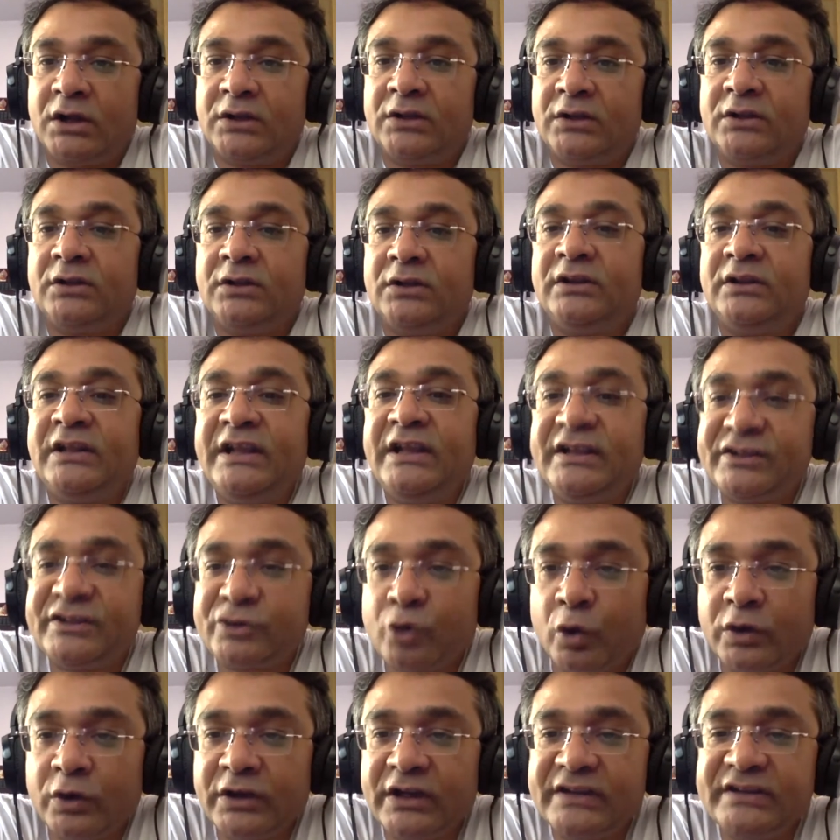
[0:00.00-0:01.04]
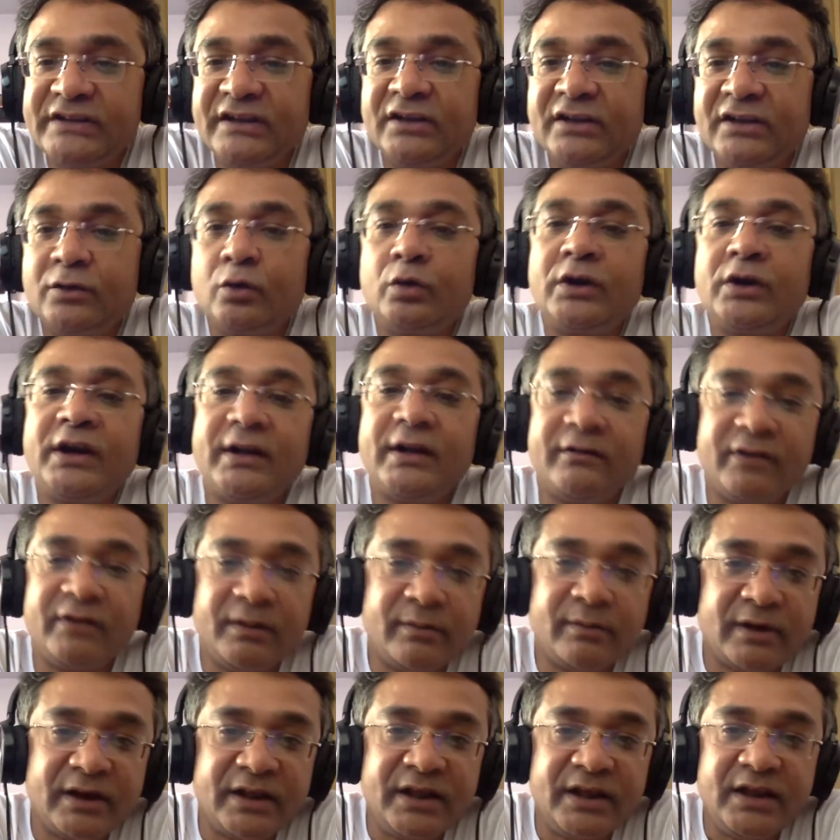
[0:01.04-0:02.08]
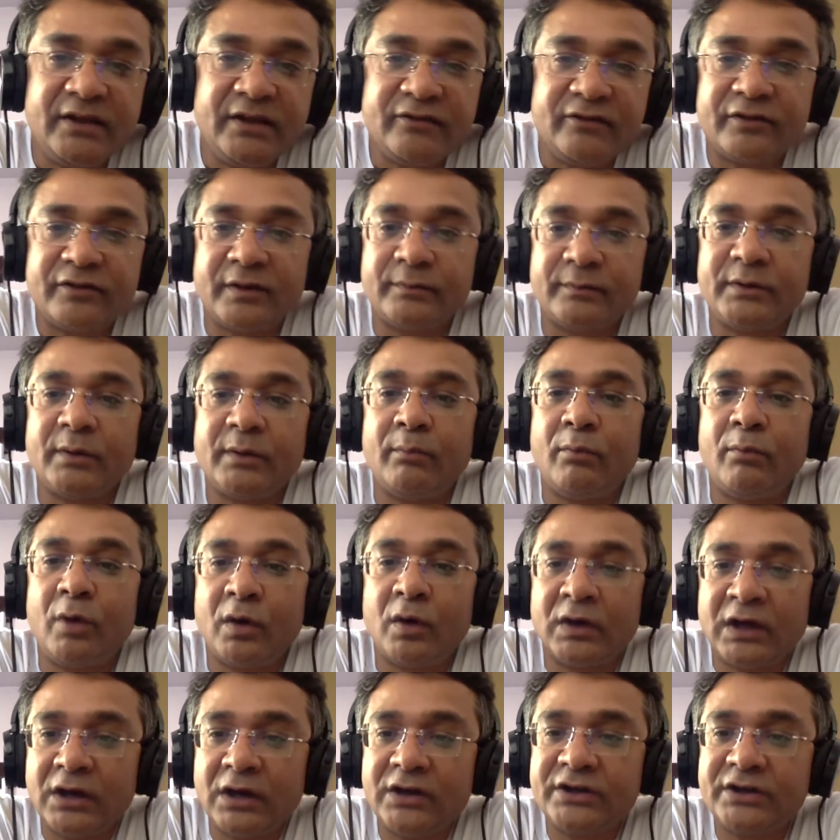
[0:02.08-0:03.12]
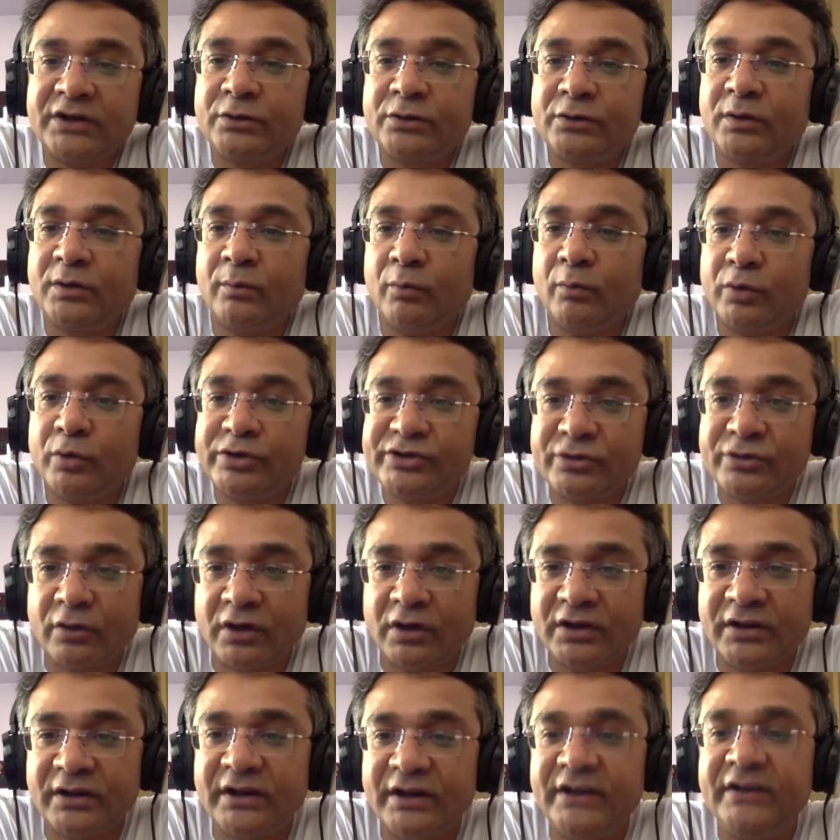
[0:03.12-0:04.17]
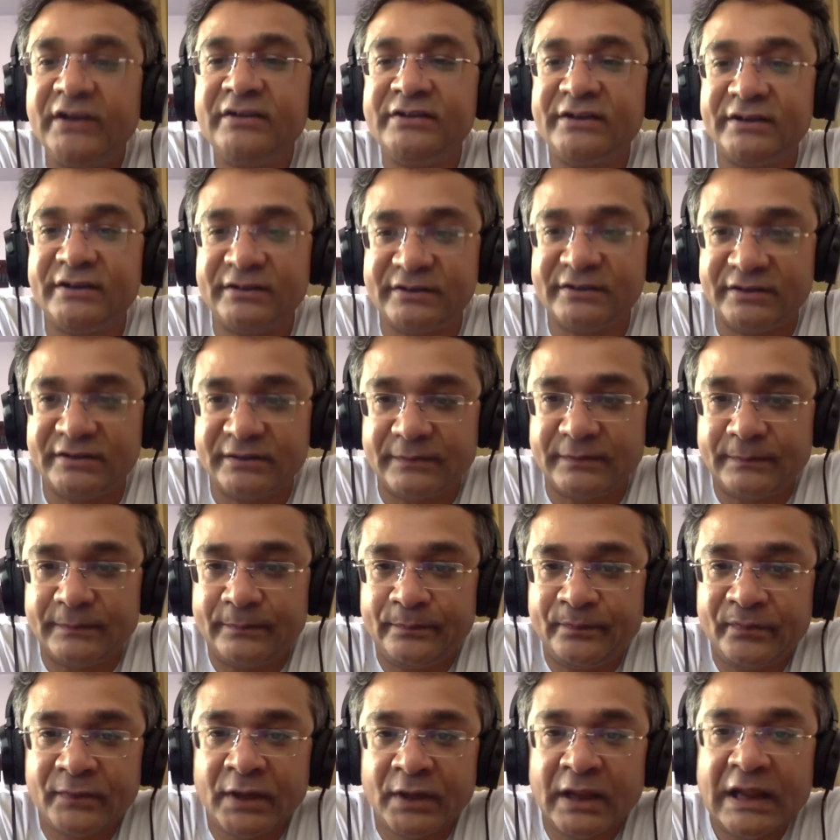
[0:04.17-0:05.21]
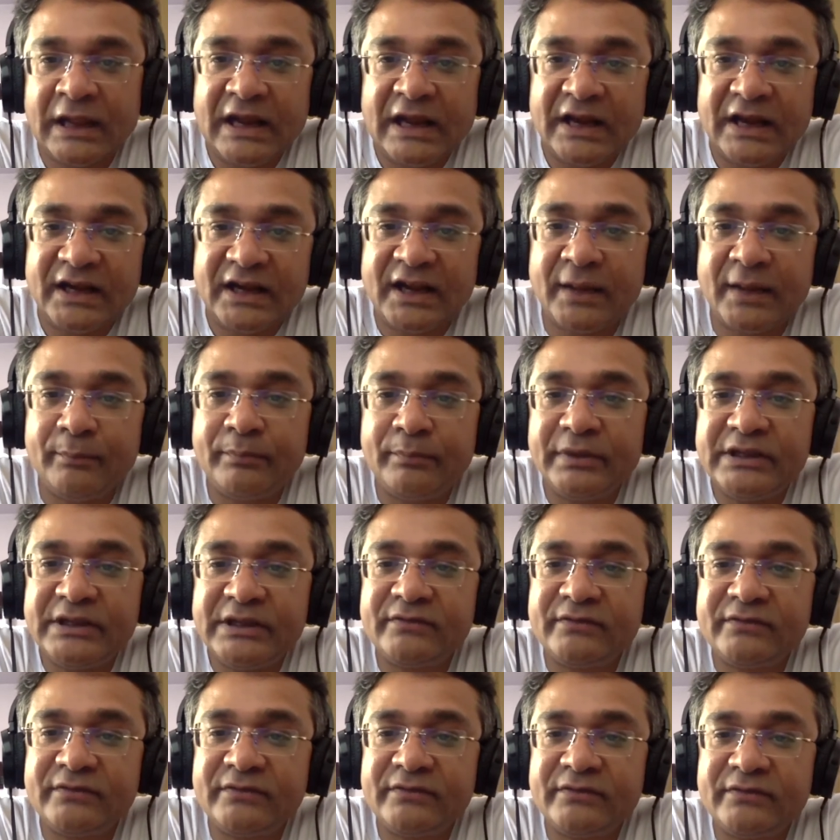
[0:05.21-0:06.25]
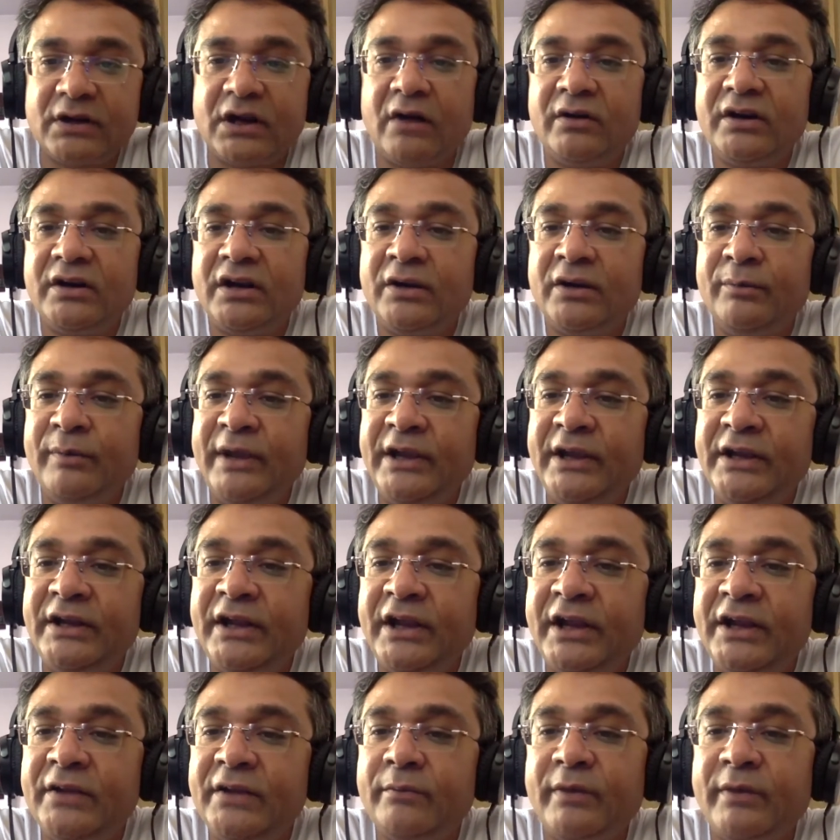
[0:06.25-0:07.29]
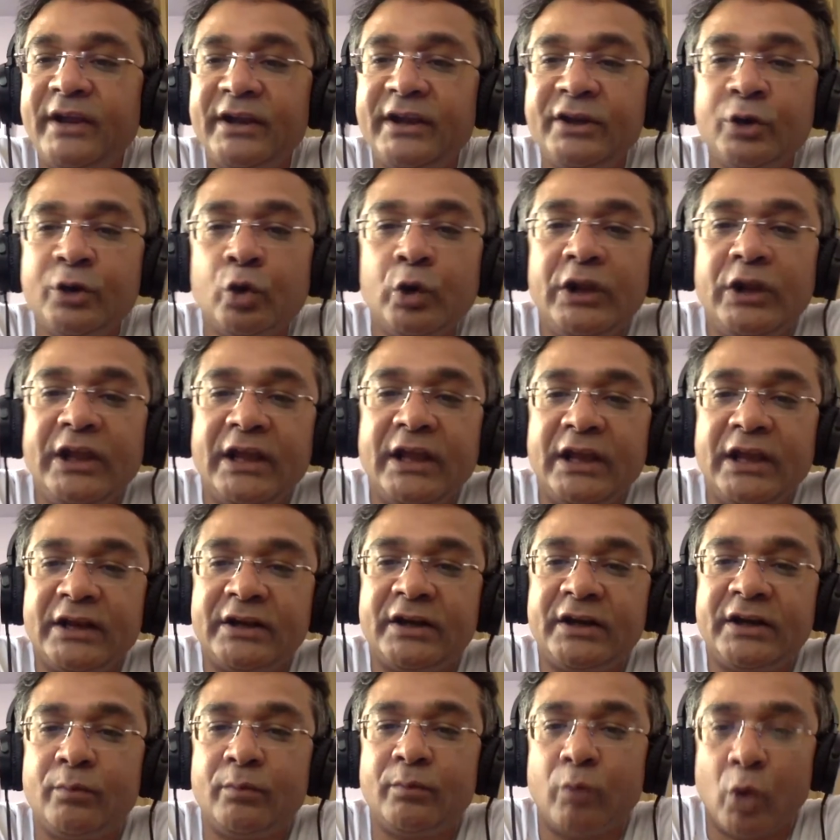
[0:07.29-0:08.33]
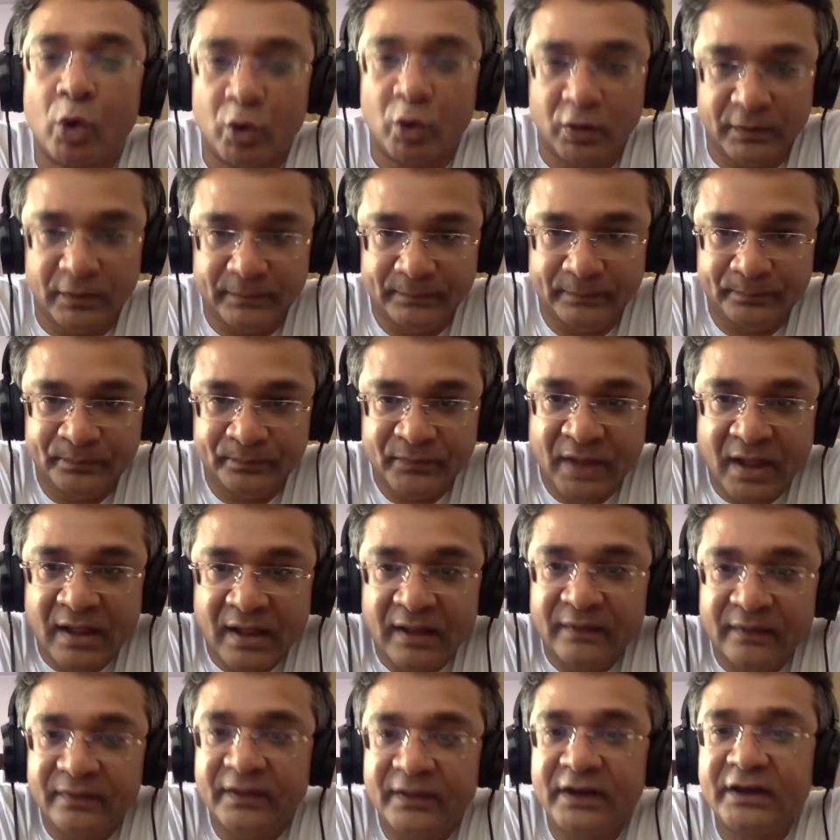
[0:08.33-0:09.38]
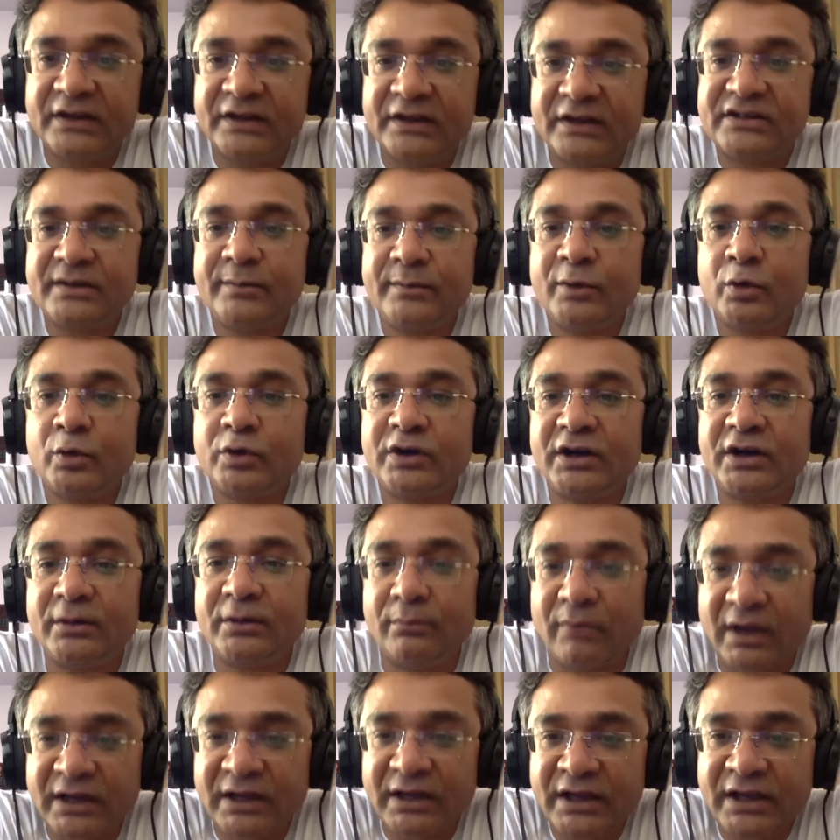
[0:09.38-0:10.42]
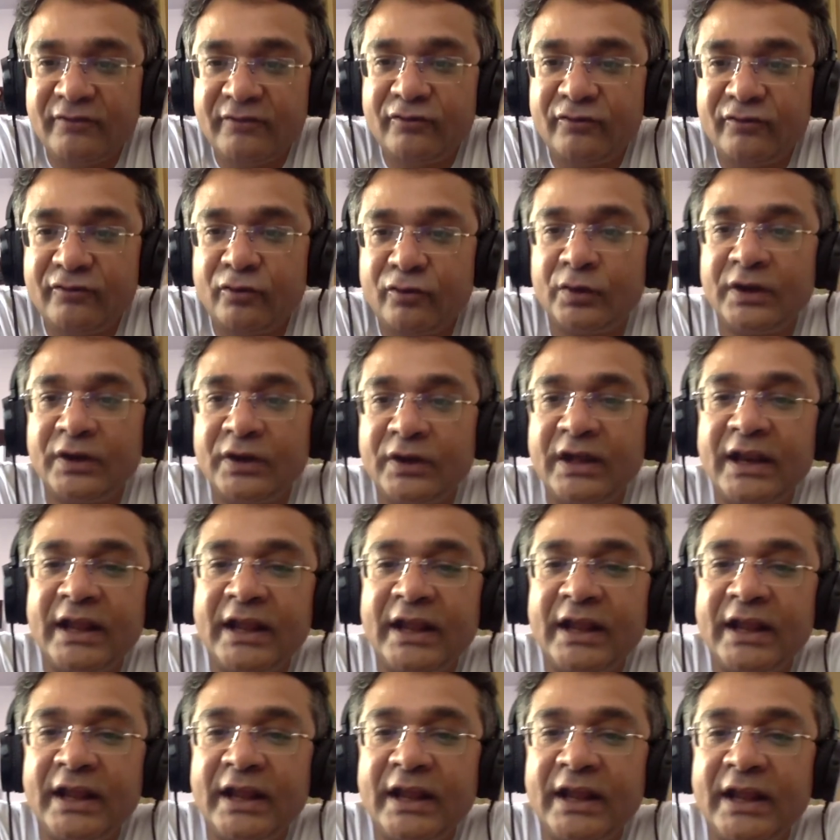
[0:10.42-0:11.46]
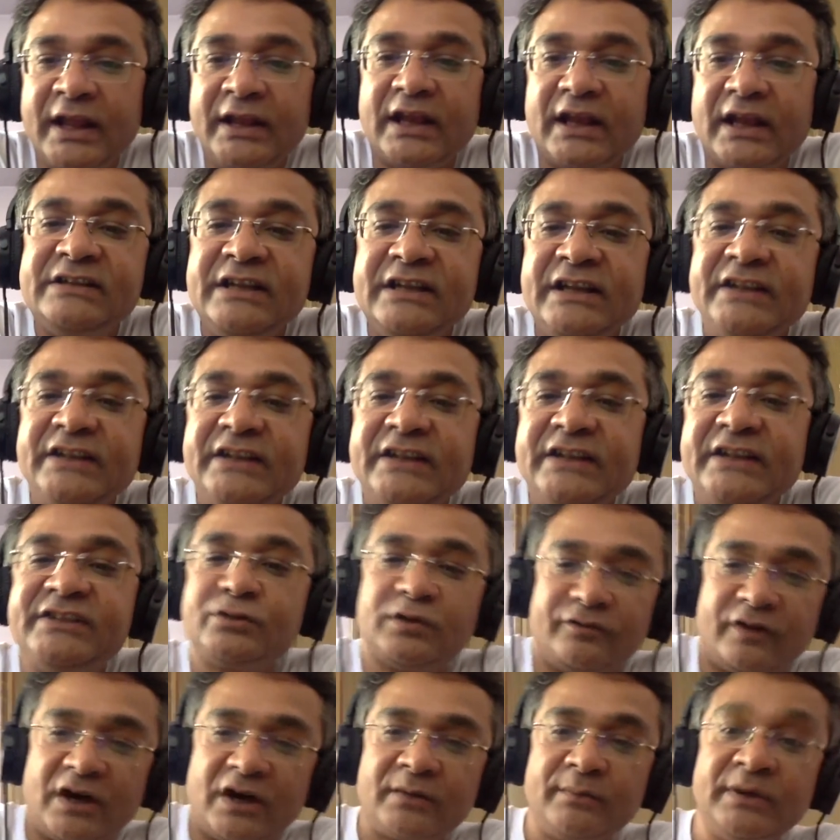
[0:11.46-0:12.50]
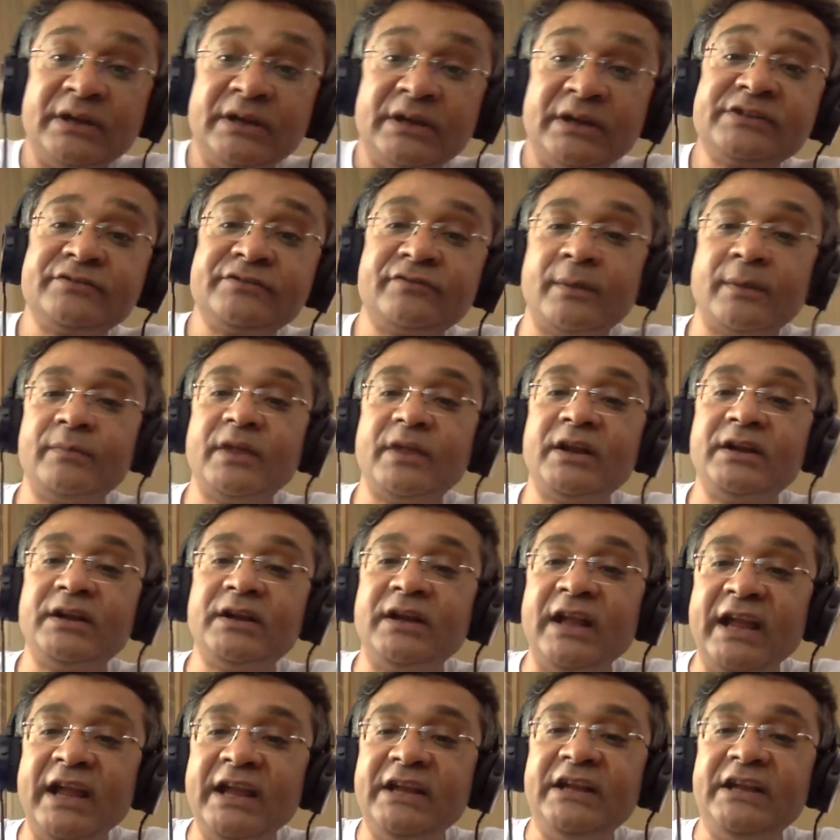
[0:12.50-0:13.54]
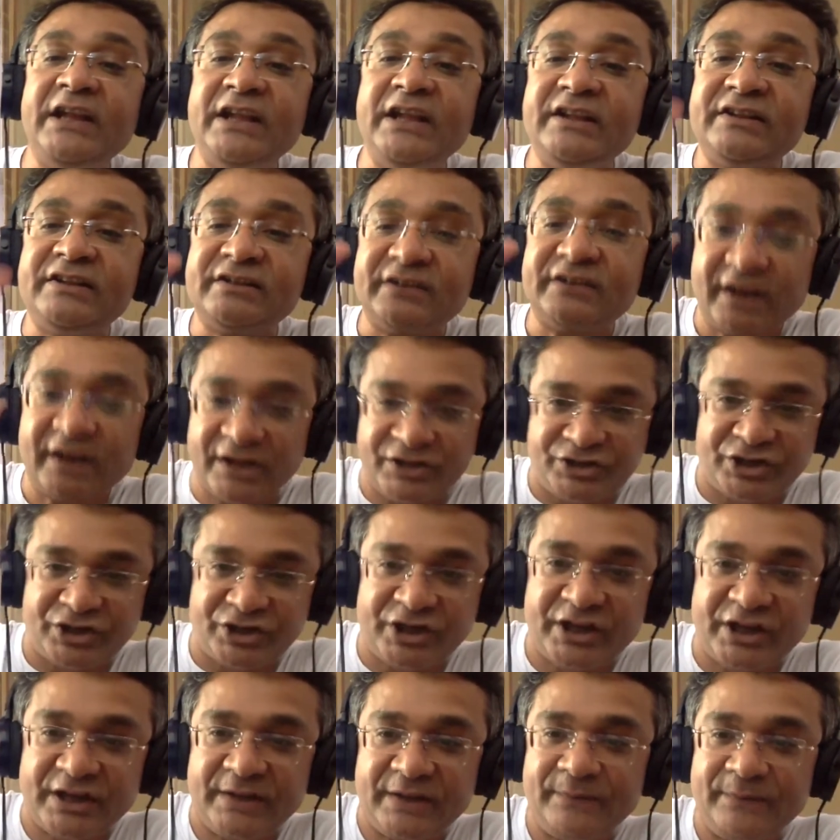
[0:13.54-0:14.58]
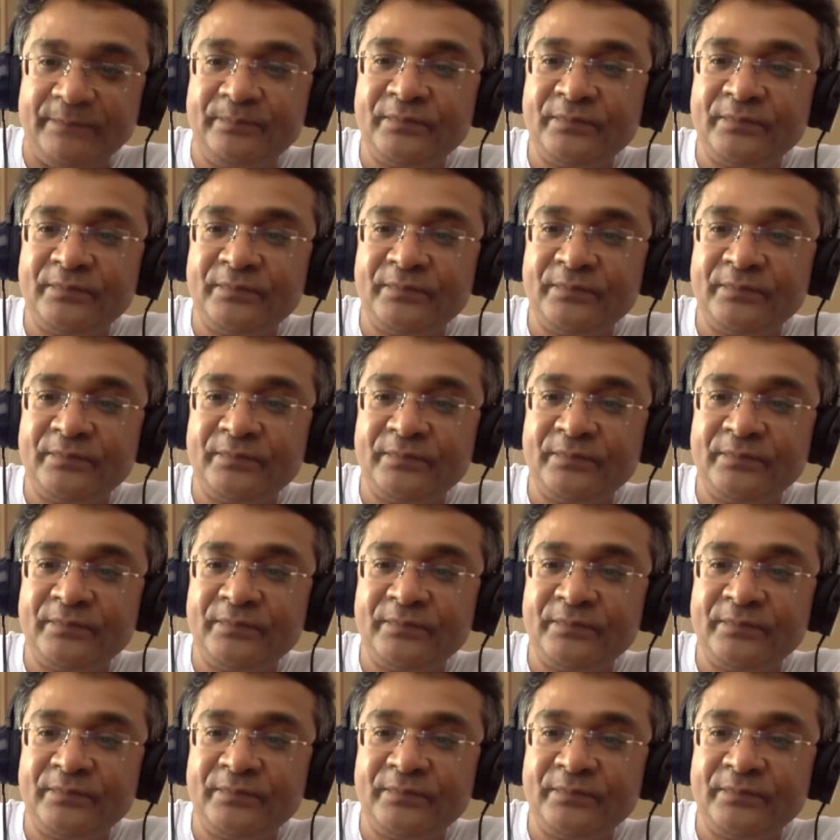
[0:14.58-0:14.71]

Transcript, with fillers: These donors included everybody from the monarch to the most ordinary citizen temples were governed and maintained by a duly elected board. They distributed money, food grain, and seeds to the farmers from the deity's treasury.